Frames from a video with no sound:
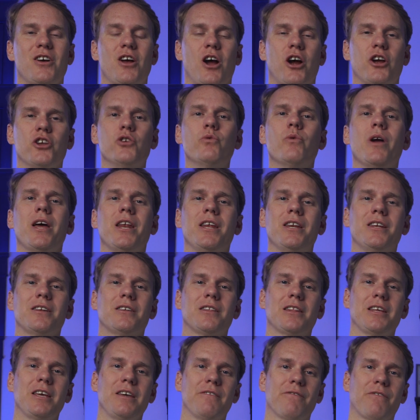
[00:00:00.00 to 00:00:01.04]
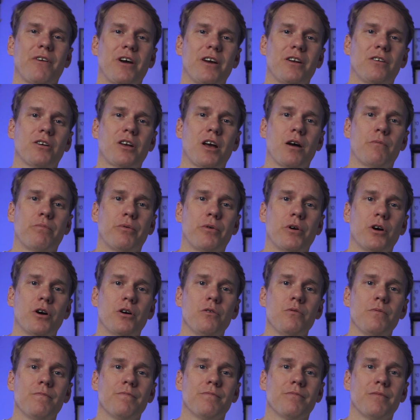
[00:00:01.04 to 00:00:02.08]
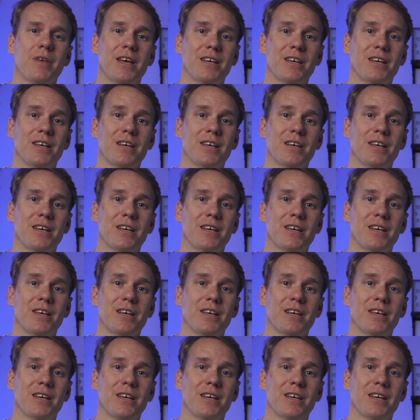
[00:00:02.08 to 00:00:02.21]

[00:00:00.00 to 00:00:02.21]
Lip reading: are you ready to delete Final Cut Pro?